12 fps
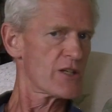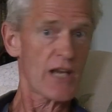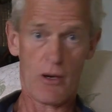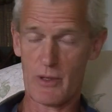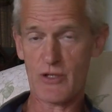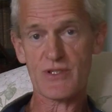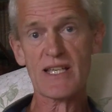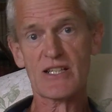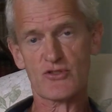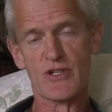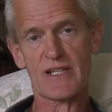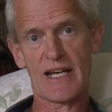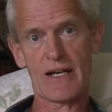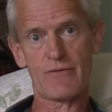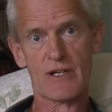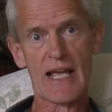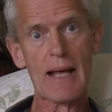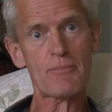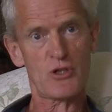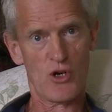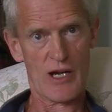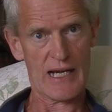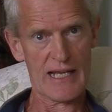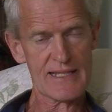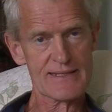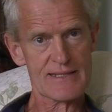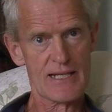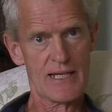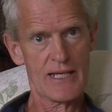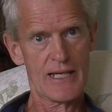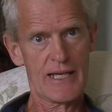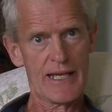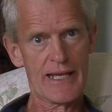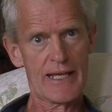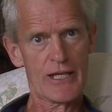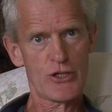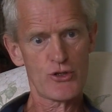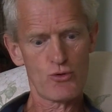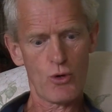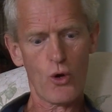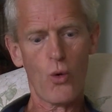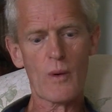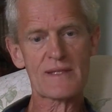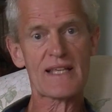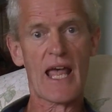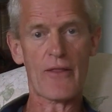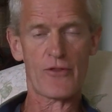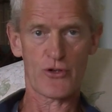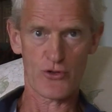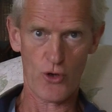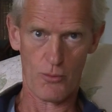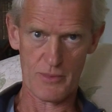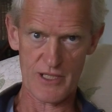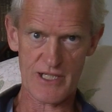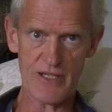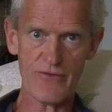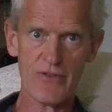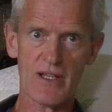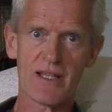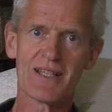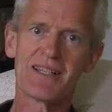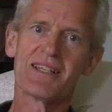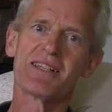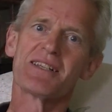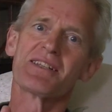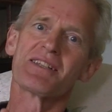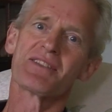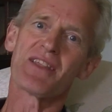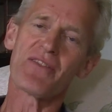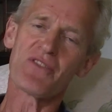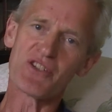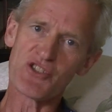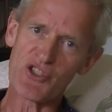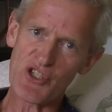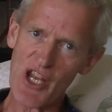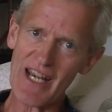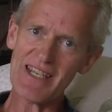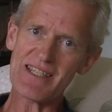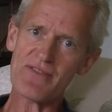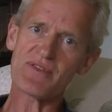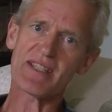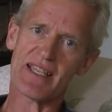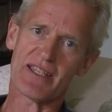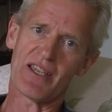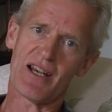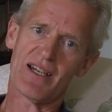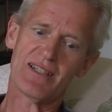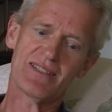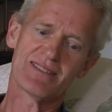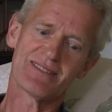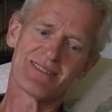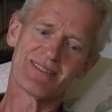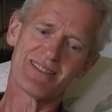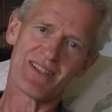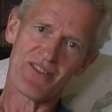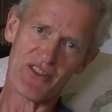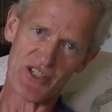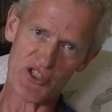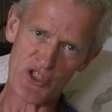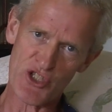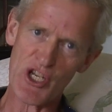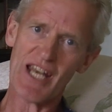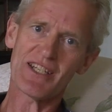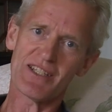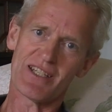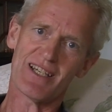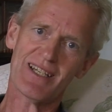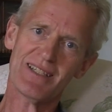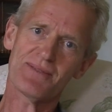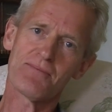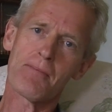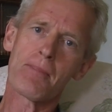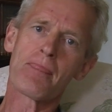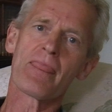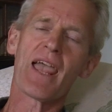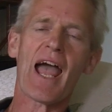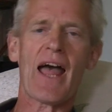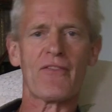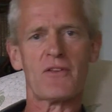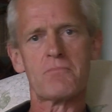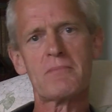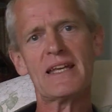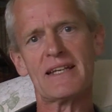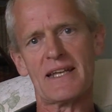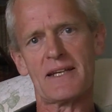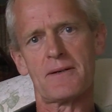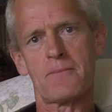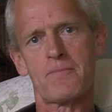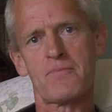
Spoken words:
Now when you see it written in a vocabulary list, you will always get the nominative, then the genitive singular, the gender, and the meaning.